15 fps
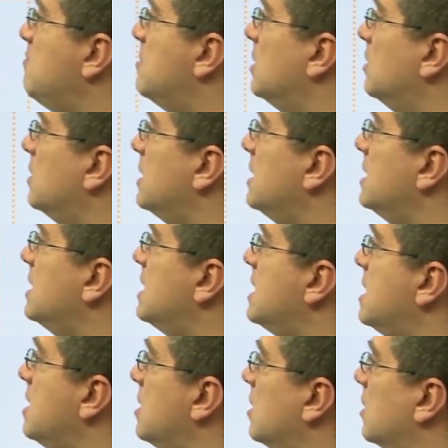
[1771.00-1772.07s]
million
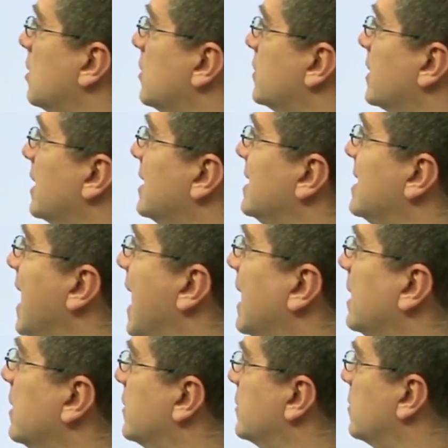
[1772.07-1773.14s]
years,
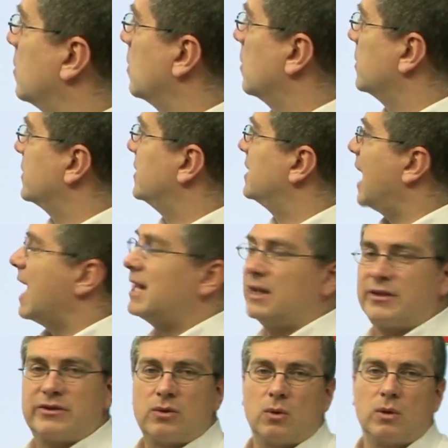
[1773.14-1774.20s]
dinosaurs
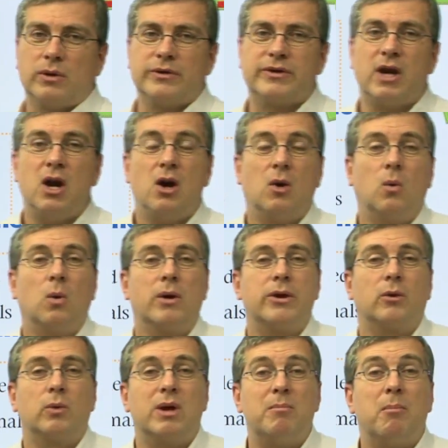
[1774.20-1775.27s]
were
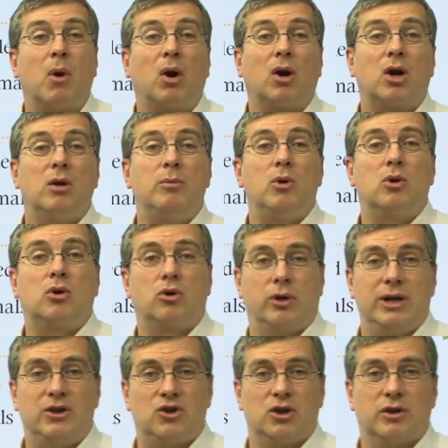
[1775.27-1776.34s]
the remarkable
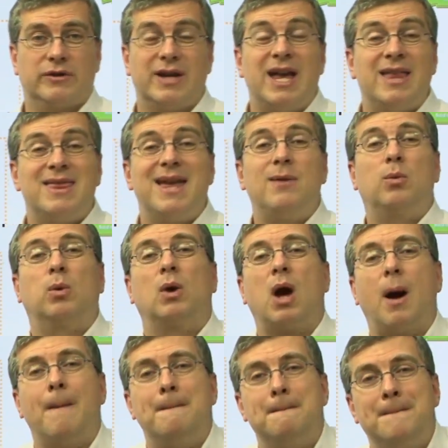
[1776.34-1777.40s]
creatures. They were
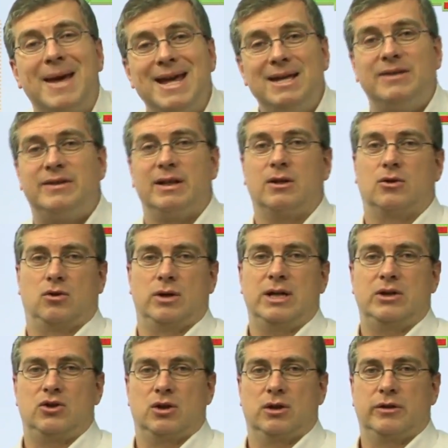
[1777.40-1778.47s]
amazing
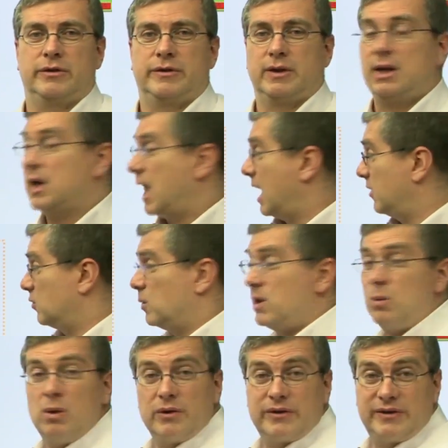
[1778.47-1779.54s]
creatures, as
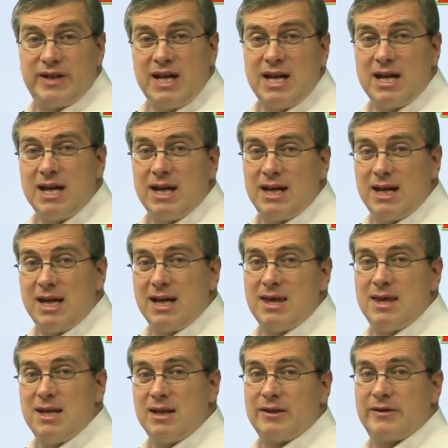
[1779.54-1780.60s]
we will see
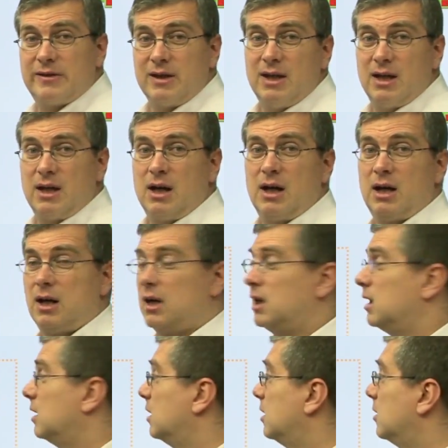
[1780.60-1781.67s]
in this
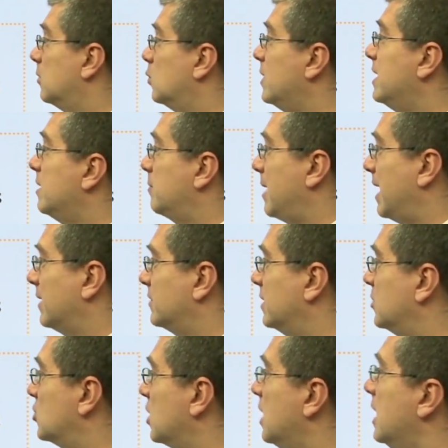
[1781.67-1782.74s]
reading
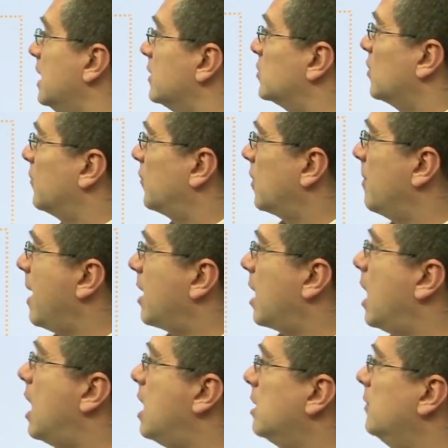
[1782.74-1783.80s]
passage. So for about
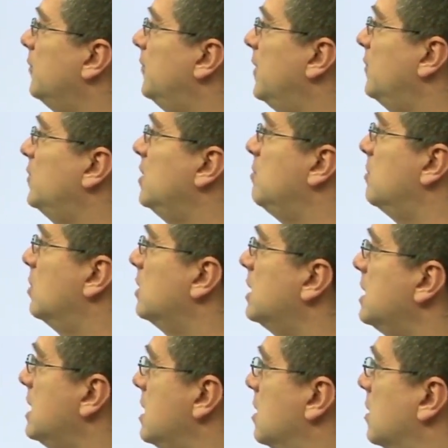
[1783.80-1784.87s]
150
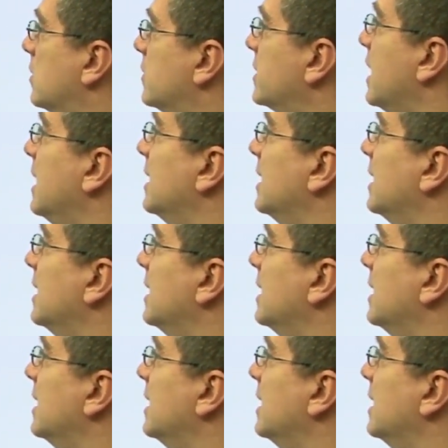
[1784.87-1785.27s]
million years,